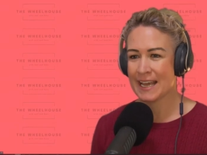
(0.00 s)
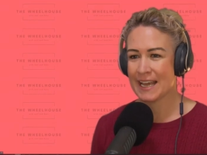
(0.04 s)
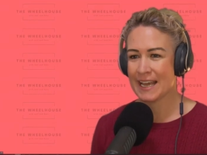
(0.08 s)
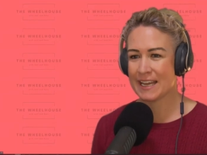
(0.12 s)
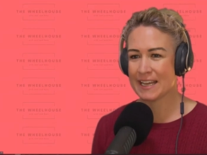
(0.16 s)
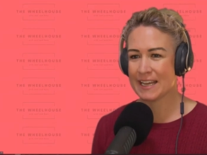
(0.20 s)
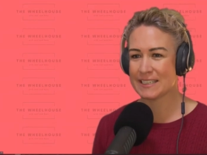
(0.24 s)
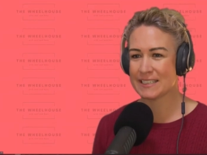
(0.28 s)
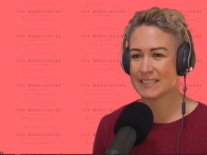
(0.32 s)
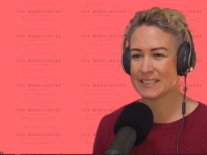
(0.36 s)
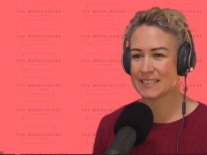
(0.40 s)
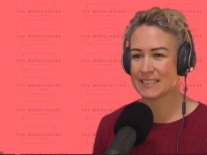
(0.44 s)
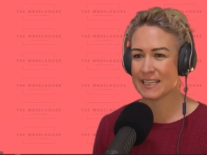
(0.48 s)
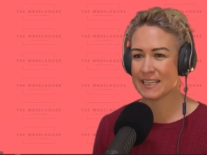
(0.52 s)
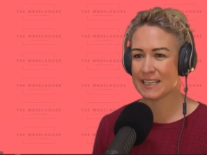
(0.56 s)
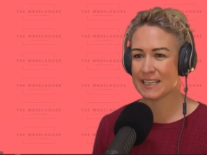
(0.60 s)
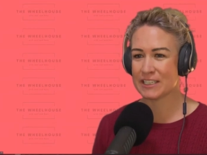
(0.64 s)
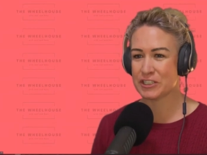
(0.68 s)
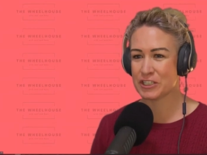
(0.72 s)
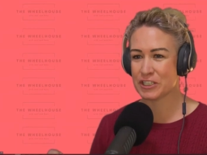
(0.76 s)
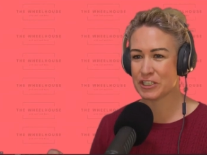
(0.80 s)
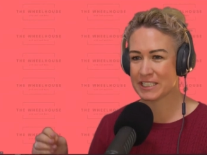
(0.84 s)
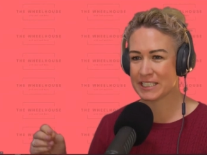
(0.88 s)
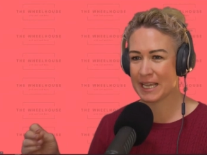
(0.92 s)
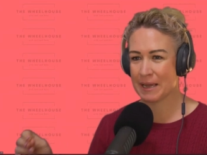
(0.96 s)
And
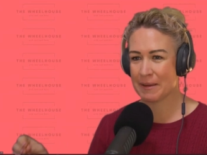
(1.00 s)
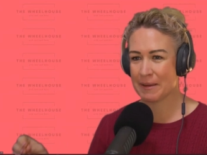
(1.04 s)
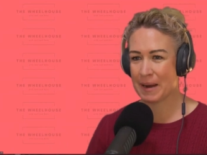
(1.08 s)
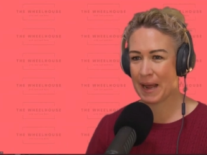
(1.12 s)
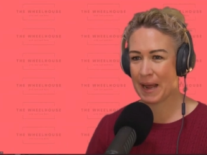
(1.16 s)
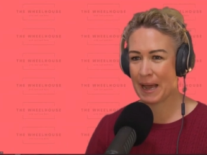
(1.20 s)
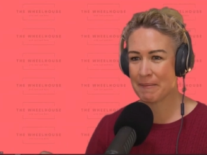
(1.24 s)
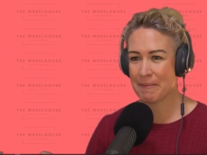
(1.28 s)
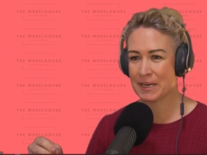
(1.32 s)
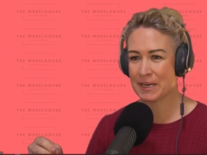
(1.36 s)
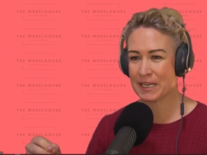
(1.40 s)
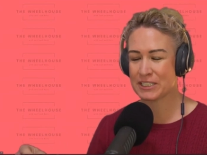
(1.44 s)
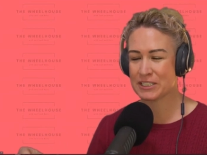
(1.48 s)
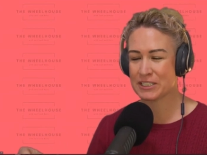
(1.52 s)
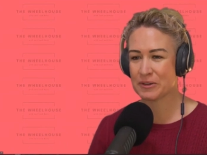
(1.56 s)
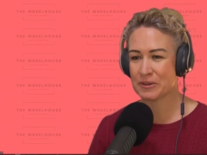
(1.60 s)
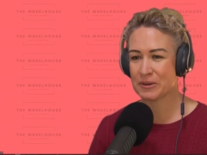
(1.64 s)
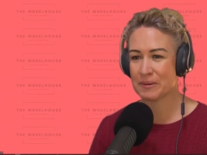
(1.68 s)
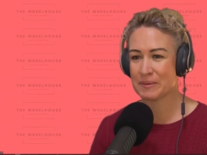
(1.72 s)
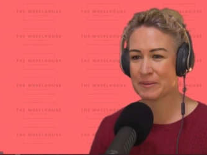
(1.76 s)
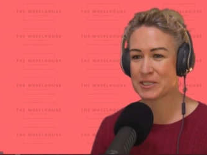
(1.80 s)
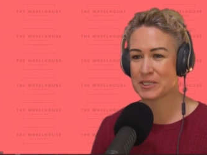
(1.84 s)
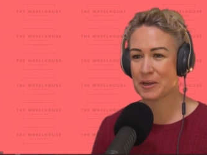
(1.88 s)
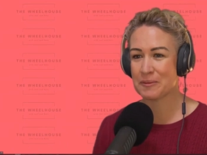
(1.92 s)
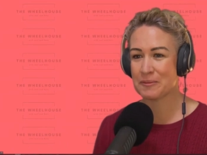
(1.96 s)
it just kept happening to
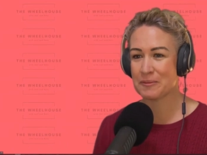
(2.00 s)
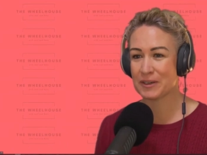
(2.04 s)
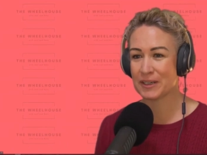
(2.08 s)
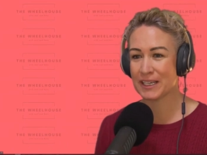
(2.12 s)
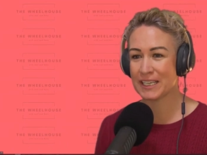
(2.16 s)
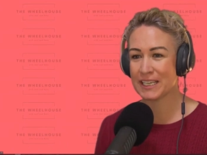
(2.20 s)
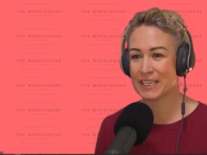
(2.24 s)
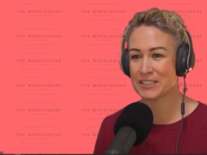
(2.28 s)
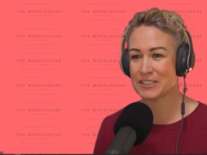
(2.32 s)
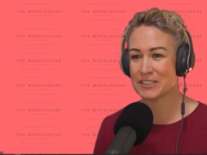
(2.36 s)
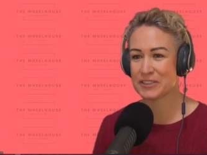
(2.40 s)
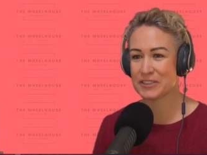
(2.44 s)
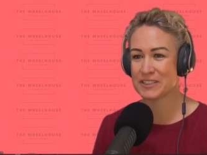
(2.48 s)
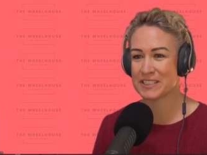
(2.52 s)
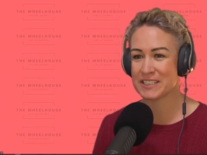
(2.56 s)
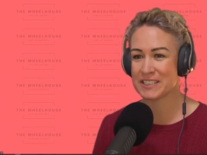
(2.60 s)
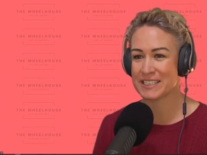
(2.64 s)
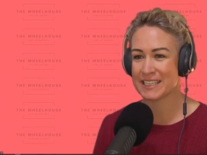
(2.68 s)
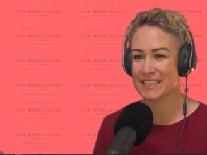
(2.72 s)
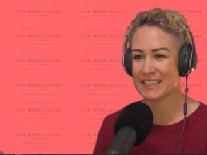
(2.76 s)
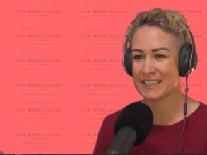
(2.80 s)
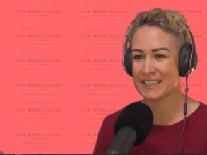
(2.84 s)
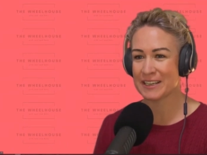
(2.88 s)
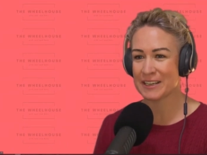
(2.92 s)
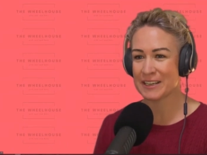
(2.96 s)
him. And so I'm really
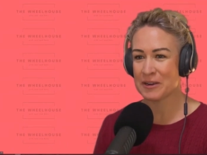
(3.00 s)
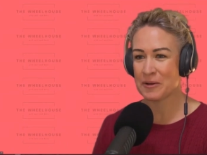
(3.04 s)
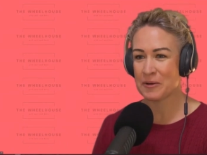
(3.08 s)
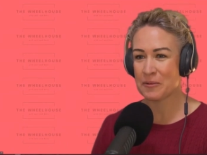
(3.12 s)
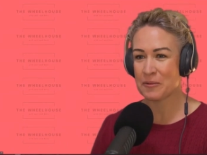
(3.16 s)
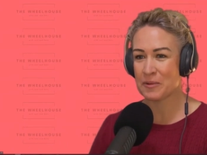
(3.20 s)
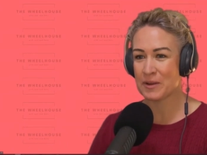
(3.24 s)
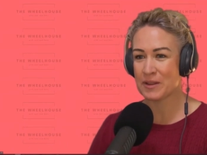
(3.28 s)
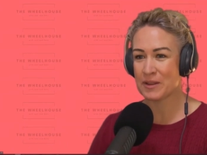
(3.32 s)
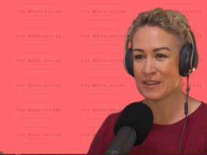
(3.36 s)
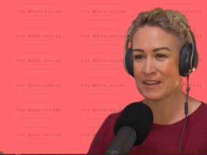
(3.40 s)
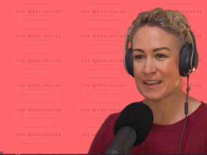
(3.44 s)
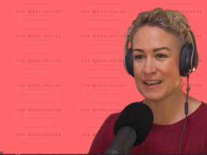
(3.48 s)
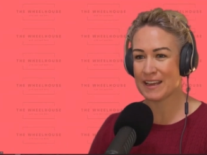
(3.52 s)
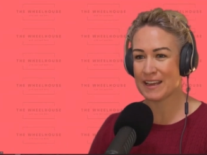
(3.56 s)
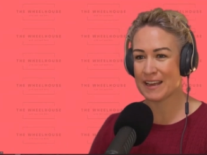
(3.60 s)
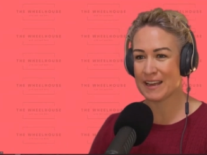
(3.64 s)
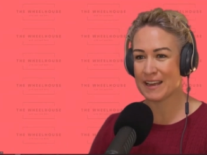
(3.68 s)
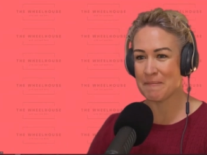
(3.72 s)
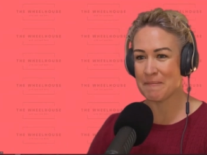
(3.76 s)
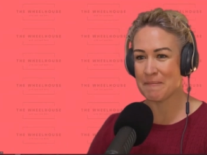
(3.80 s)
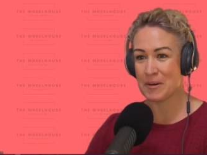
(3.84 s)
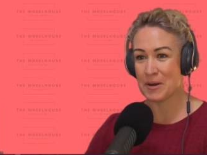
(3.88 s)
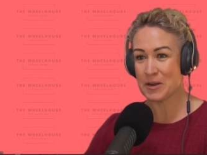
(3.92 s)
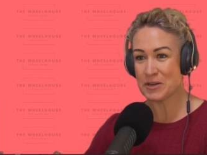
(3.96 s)
interested with
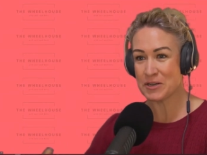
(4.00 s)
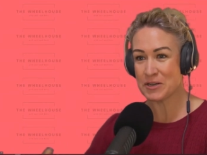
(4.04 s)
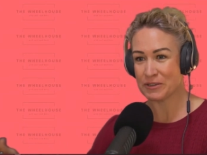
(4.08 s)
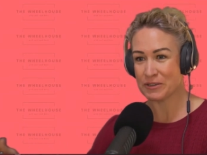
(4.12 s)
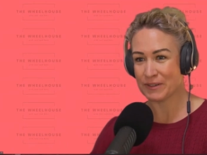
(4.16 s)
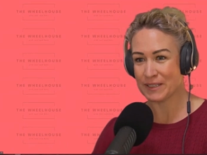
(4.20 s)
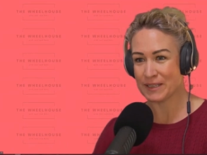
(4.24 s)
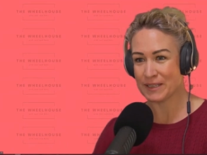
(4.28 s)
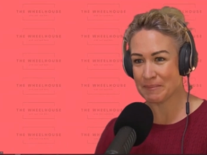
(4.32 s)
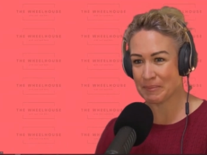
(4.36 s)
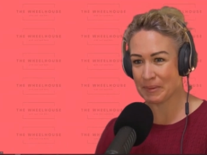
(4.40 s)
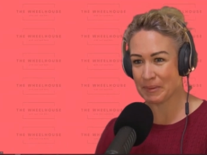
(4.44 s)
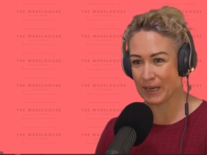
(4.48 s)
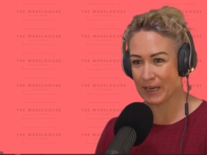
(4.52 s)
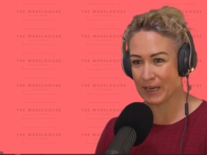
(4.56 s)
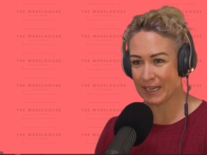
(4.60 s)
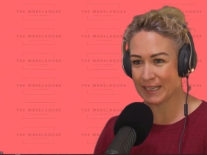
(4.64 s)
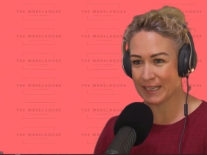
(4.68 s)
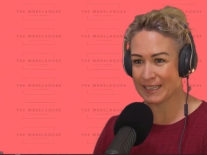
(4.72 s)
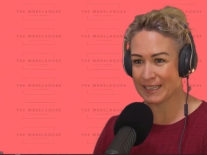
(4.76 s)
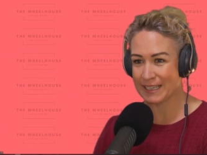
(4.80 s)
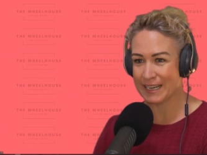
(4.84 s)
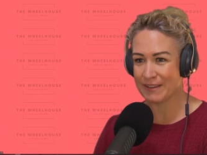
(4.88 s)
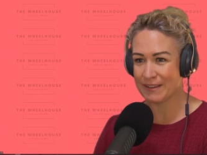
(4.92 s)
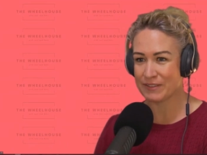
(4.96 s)
a motor in the
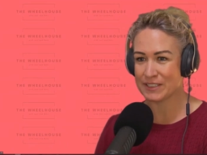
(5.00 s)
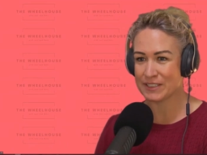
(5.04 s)
bike and mm.